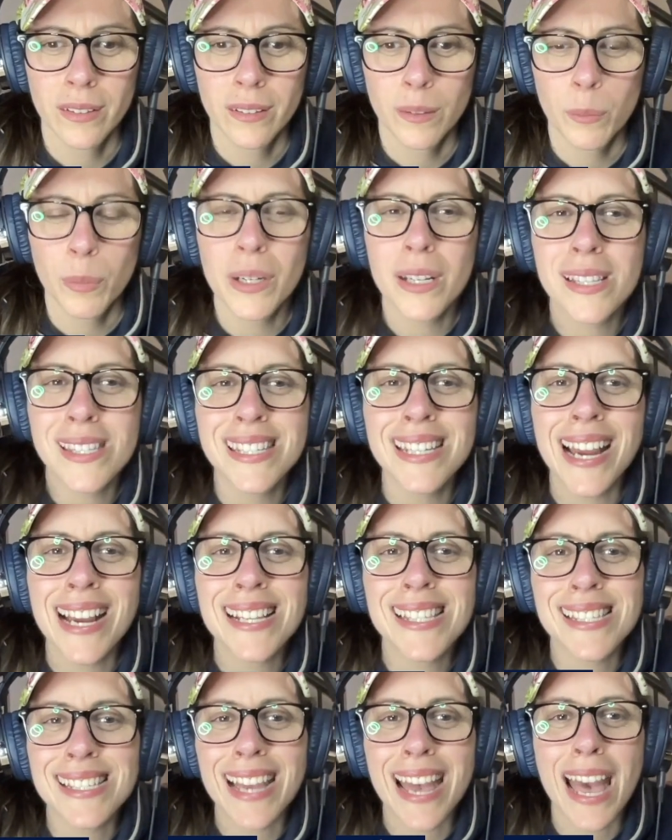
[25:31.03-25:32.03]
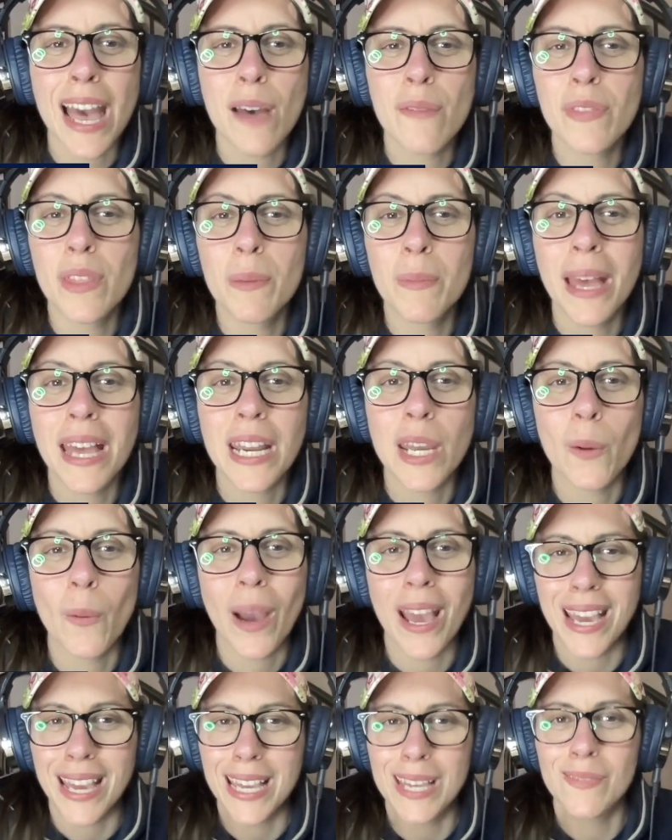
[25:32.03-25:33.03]
But it's nice to have them
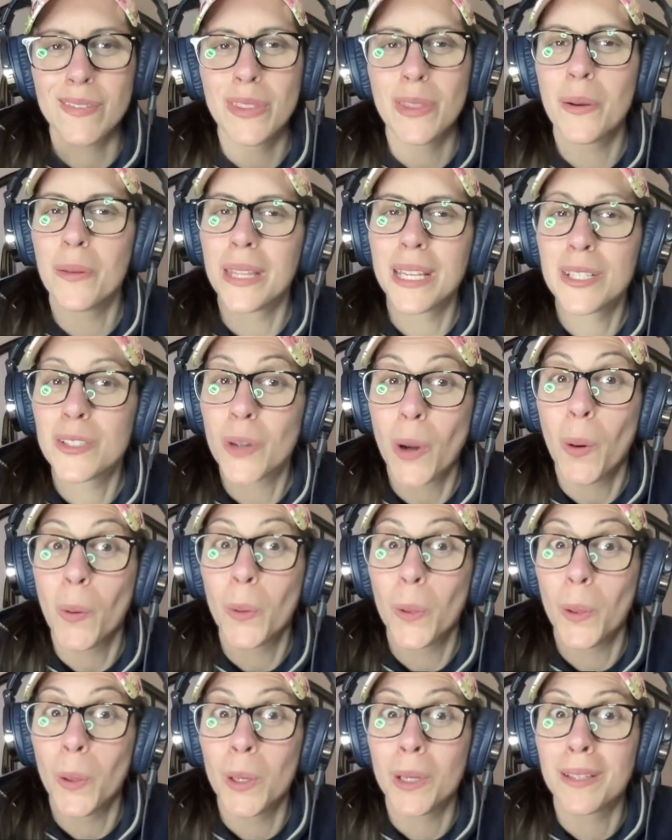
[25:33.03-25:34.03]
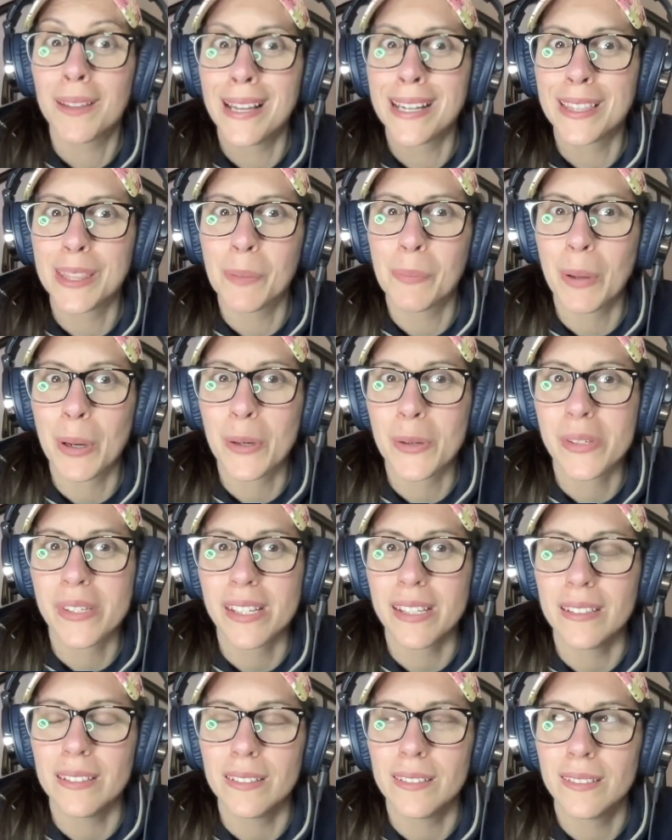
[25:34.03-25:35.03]
anyway, even though they don't look like the
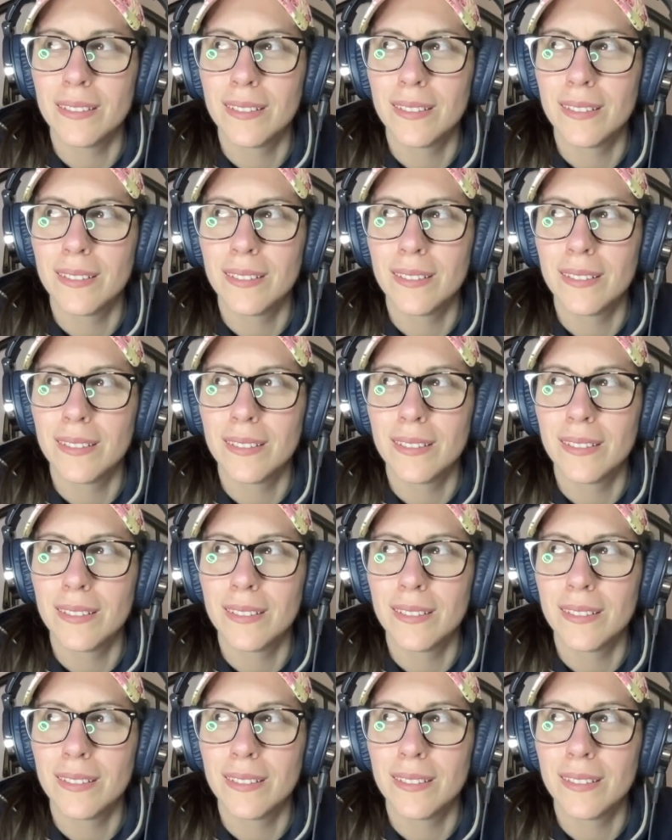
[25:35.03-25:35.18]
person.